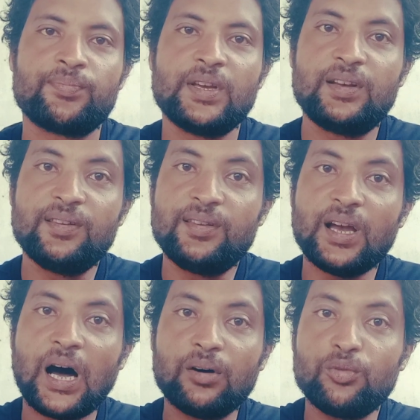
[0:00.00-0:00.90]
It is the
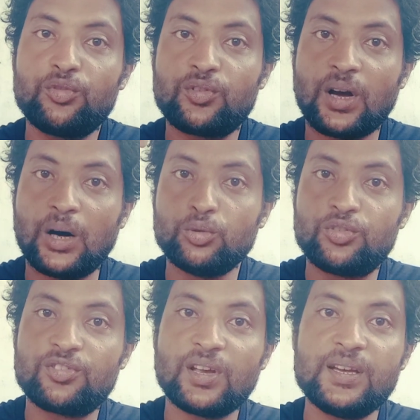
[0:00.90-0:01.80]

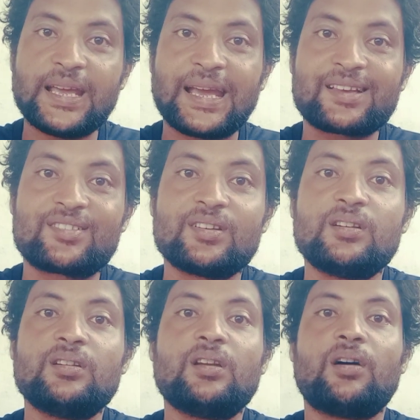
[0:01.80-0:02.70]
outside
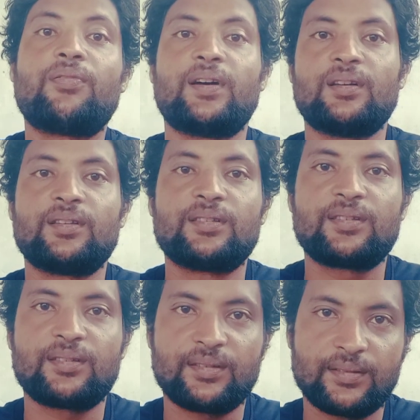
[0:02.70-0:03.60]
external
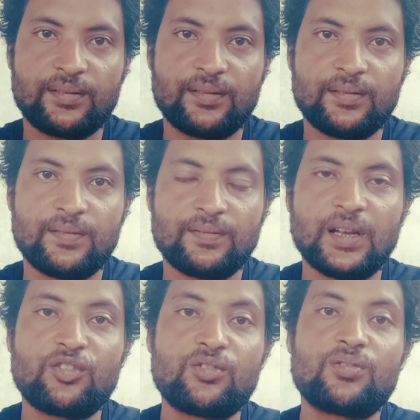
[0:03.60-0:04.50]
affairs
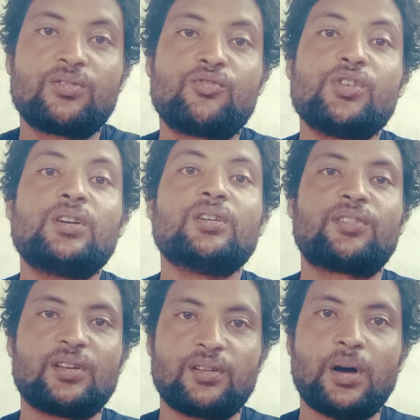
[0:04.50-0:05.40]
that
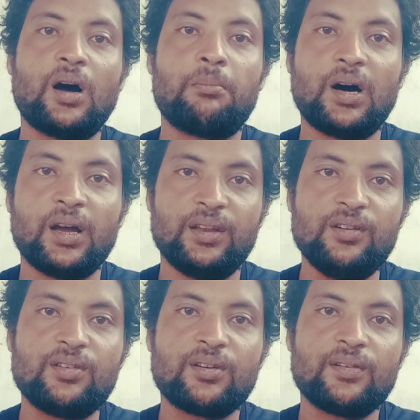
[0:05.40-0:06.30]
triggers our
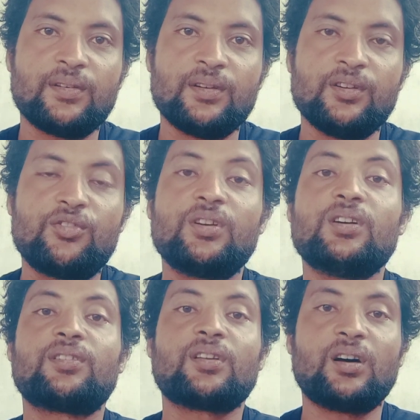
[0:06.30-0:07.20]
mind,
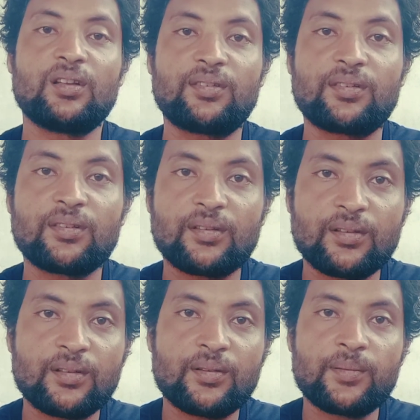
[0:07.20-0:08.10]
triggers us
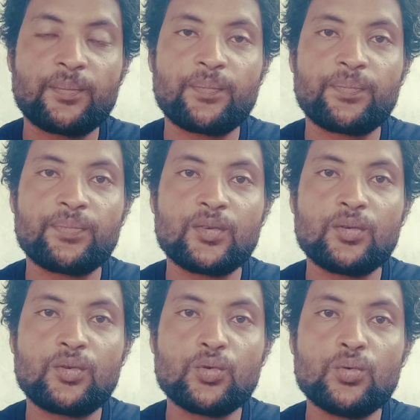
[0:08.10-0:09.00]

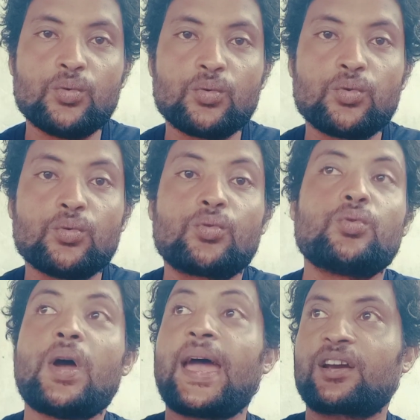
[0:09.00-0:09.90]

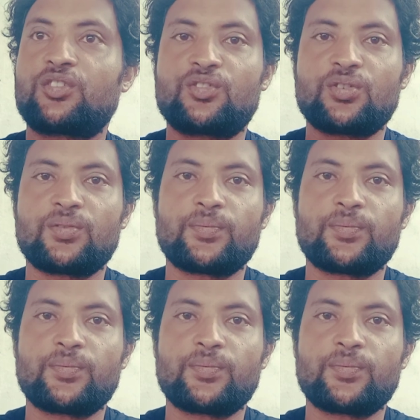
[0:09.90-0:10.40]
to act,